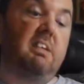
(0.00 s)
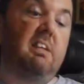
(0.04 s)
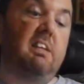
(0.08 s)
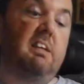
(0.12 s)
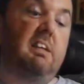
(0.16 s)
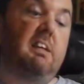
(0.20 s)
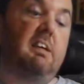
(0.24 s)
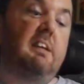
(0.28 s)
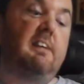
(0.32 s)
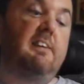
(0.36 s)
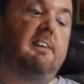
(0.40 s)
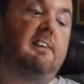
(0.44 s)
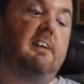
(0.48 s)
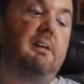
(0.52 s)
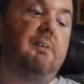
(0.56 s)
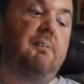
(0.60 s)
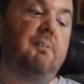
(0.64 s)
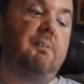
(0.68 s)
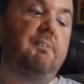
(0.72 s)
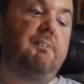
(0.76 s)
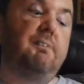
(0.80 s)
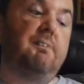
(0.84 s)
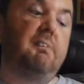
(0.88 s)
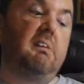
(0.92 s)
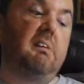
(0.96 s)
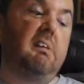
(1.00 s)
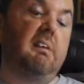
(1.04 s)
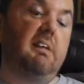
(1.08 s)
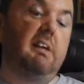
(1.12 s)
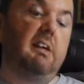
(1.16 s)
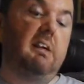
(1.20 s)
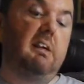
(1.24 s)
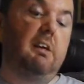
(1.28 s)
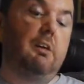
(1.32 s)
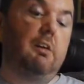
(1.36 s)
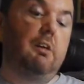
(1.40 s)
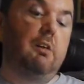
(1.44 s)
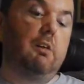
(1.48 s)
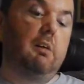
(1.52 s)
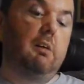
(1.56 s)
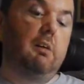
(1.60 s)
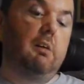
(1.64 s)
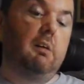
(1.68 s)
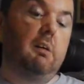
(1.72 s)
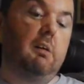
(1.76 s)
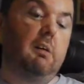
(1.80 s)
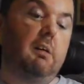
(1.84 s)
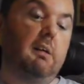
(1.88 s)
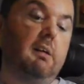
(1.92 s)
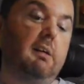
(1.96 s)
I think we've mainly got
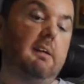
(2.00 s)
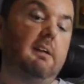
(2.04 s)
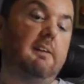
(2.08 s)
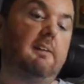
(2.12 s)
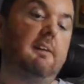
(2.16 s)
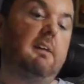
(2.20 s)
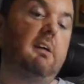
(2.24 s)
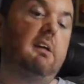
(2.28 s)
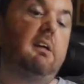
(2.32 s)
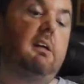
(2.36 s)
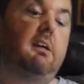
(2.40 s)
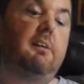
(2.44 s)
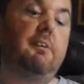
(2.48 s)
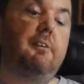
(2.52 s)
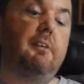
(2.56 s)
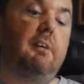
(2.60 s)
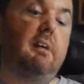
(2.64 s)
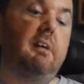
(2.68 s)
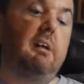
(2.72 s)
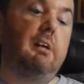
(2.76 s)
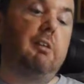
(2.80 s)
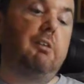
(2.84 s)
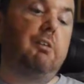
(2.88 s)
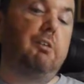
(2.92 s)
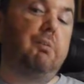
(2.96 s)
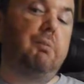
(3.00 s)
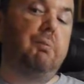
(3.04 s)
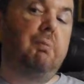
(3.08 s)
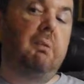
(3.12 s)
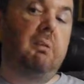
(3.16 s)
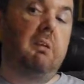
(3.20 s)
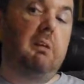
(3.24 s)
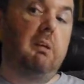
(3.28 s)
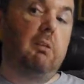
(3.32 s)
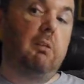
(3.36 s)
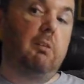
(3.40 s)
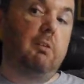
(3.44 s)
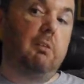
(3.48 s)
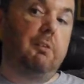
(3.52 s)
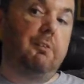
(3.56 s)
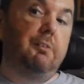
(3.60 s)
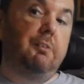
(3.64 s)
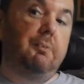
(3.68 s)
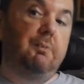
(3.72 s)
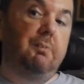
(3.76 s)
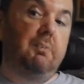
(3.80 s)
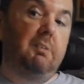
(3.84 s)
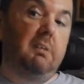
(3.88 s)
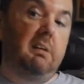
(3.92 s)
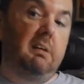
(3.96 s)
the Daigashi bag
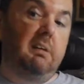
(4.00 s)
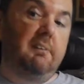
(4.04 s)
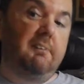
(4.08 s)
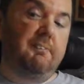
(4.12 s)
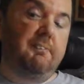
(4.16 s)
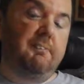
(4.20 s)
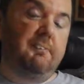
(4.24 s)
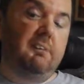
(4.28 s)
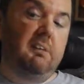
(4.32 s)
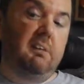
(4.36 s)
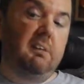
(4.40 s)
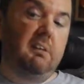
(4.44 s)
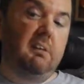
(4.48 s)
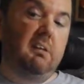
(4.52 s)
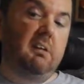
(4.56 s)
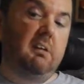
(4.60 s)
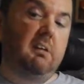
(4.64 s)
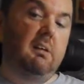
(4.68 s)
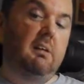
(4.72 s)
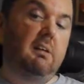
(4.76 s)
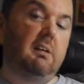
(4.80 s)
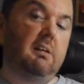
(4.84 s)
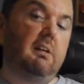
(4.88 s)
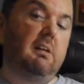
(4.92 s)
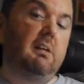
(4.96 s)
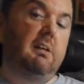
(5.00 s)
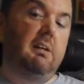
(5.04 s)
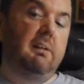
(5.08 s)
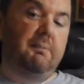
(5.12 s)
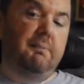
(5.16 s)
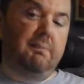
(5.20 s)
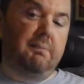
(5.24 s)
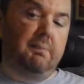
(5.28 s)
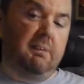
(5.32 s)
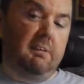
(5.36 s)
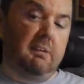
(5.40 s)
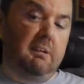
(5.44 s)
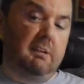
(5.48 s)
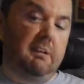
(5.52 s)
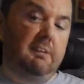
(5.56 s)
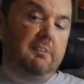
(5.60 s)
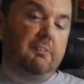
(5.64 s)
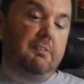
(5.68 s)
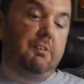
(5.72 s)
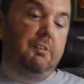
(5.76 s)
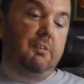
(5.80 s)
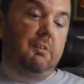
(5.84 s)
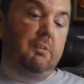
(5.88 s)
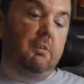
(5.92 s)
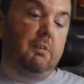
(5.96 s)
items left. That
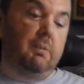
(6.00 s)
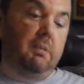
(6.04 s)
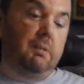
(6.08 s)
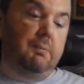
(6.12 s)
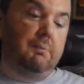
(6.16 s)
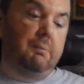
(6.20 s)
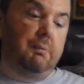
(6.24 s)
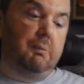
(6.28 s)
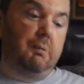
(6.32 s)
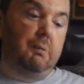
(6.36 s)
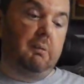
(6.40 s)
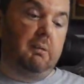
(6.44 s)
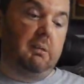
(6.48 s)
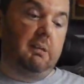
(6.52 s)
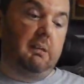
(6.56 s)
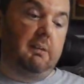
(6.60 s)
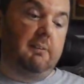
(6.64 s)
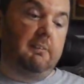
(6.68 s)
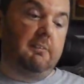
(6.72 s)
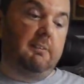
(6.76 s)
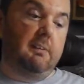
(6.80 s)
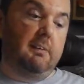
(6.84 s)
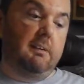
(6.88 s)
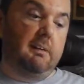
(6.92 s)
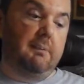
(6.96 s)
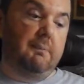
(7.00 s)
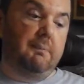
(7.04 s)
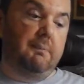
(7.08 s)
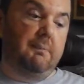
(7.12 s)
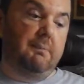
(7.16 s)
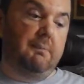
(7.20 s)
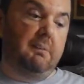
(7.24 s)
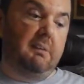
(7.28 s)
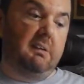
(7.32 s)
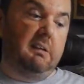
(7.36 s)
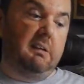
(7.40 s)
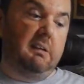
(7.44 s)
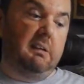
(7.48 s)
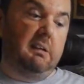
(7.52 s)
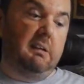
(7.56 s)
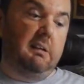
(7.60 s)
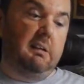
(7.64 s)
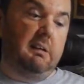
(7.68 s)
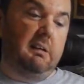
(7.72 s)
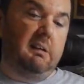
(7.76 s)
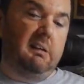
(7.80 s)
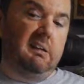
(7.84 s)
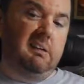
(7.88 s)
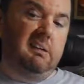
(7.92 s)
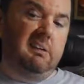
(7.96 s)
is on the booklet, so that will be
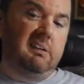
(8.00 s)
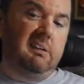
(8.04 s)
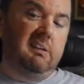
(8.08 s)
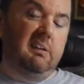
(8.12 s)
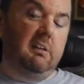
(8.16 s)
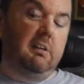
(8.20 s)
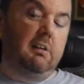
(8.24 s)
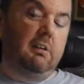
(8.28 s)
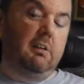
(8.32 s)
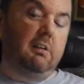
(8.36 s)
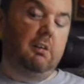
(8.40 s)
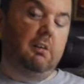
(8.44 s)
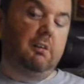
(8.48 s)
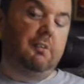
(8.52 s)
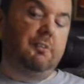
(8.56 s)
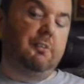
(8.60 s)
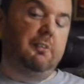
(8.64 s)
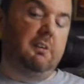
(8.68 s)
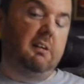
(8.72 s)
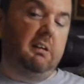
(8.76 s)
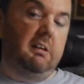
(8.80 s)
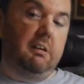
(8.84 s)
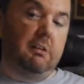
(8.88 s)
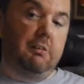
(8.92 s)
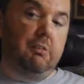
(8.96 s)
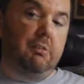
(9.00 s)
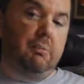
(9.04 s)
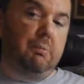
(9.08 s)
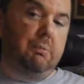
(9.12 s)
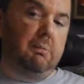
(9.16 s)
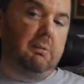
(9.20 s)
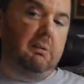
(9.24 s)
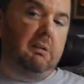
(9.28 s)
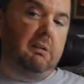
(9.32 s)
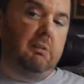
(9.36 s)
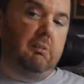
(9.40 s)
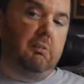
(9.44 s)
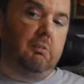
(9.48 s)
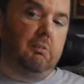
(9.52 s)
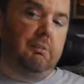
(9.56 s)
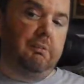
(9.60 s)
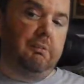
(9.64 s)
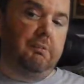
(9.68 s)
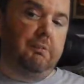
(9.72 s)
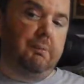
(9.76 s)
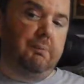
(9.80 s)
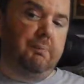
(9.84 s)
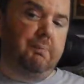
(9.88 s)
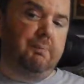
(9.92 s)
a Daigashi bag item.